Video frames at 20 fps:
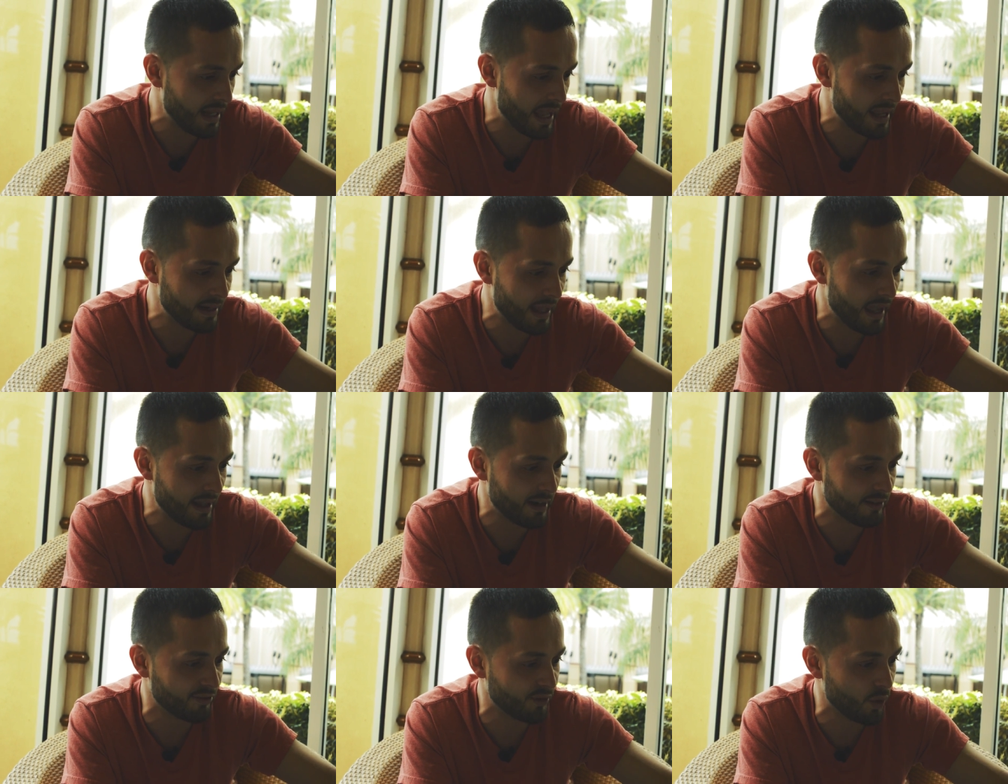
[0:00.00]
and,
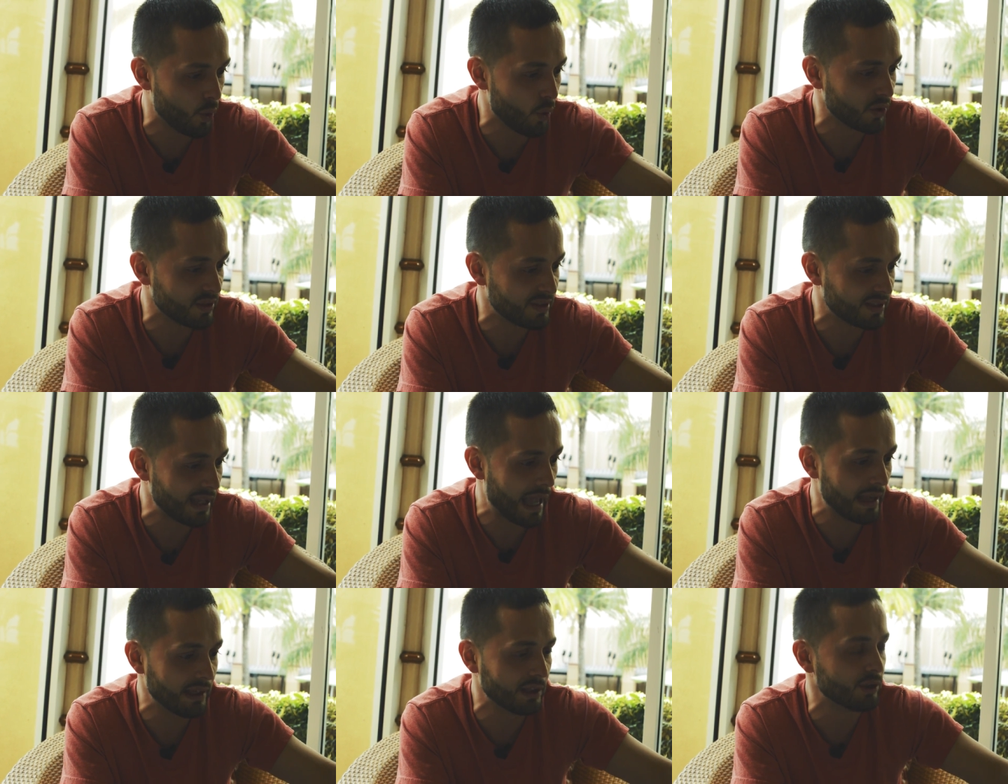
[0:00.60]
and of
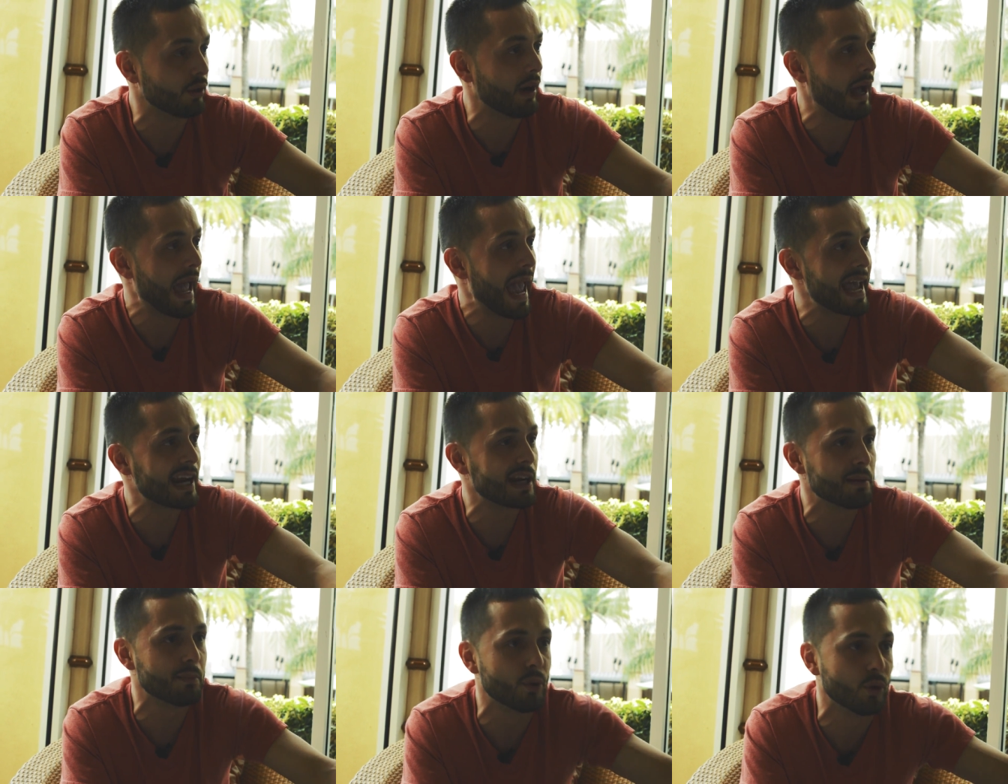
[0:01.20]
course you know
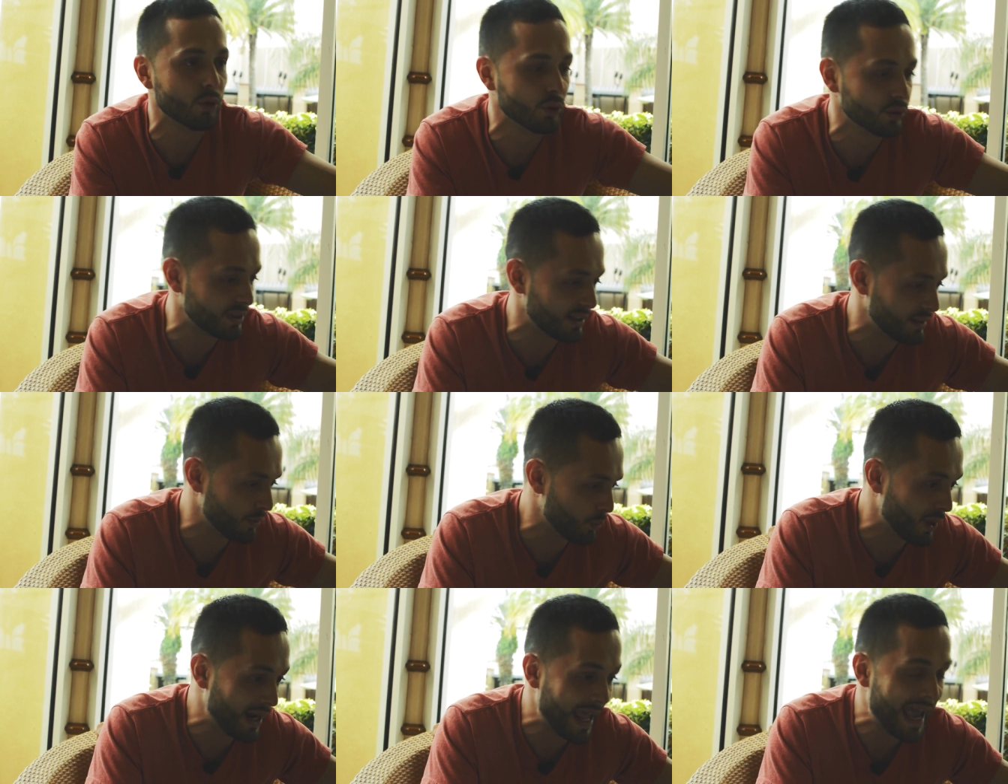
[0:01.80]
animals
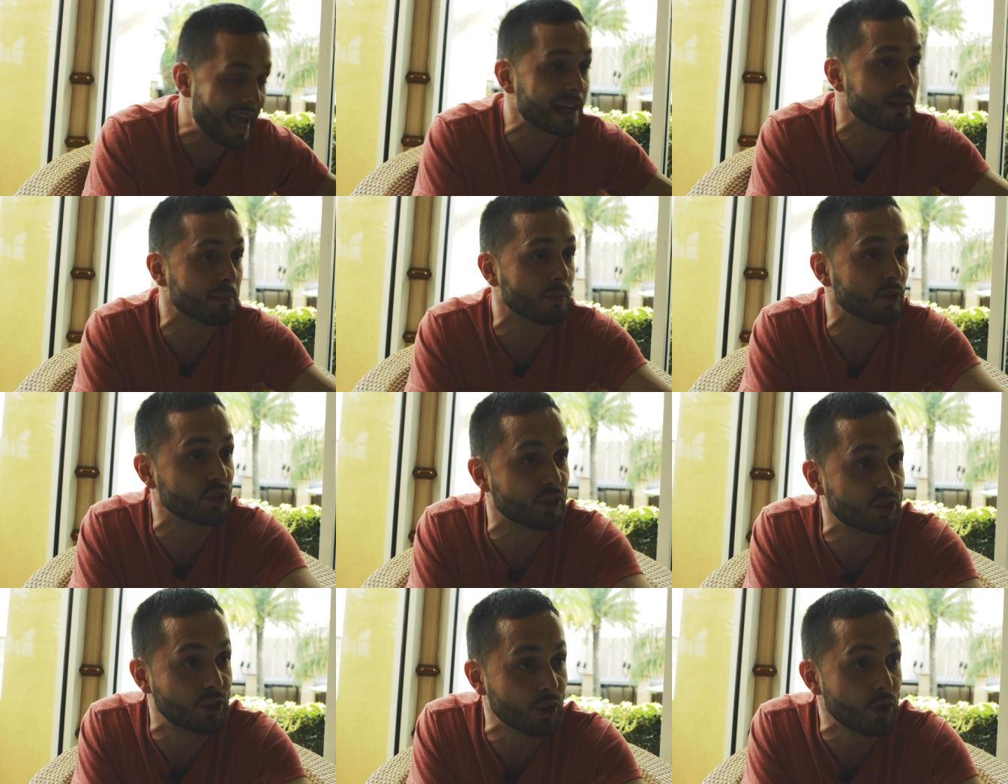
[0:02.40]
and what
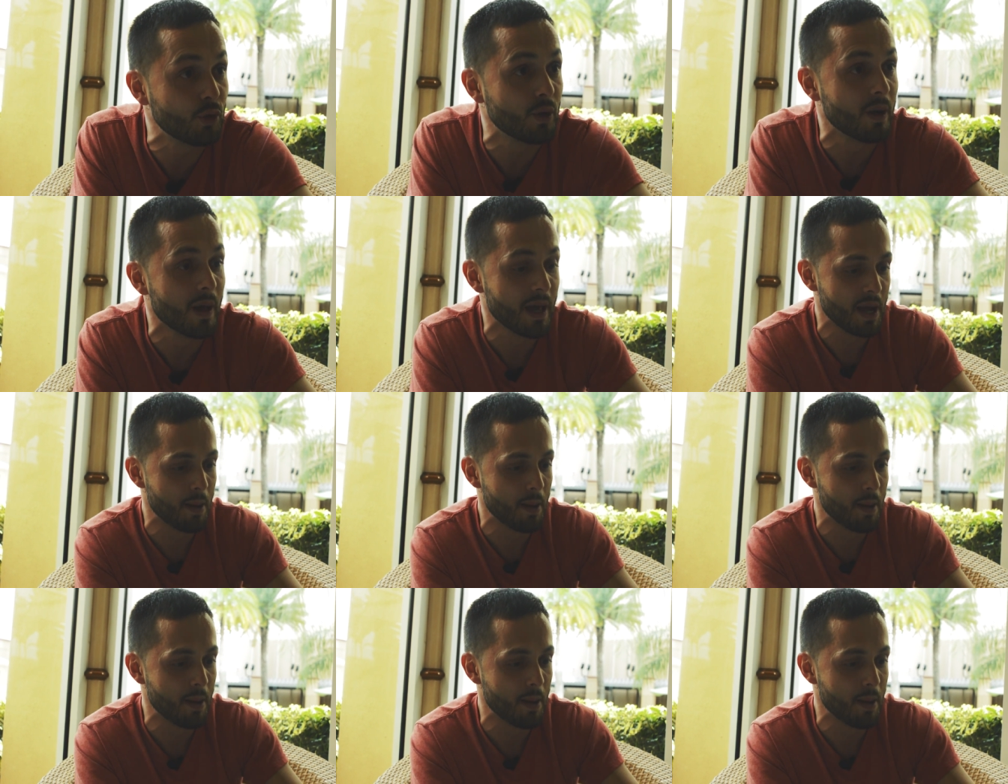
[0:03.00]
animals do